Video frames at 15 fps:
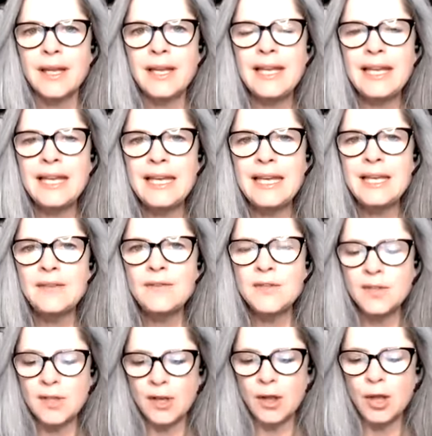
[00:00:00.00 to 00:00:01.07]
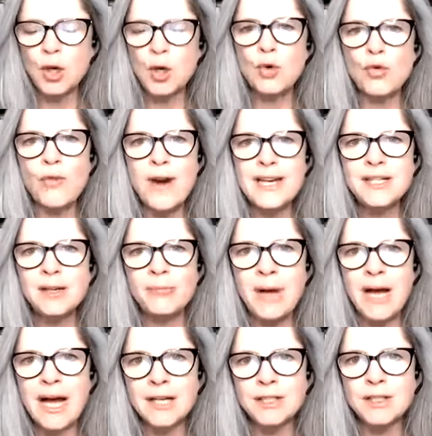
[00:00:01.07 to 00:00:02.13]
leaves the greater
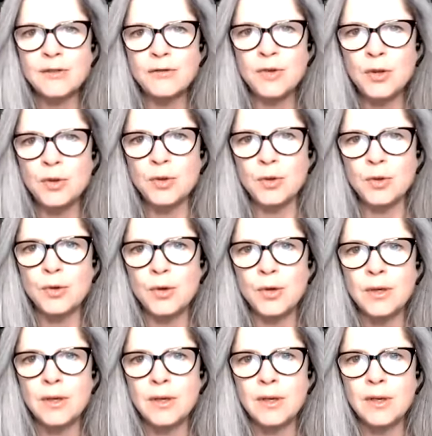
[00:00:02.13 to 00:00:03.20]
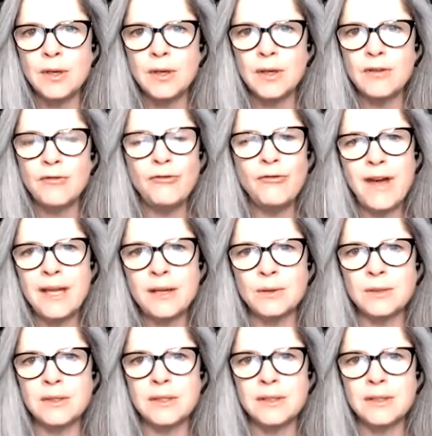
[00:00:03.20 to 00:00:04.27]
part of you
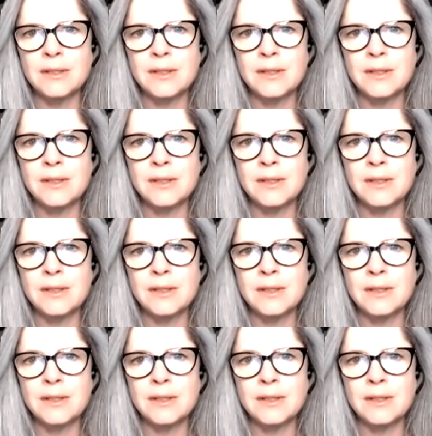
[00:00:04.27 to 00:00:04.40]
veiled.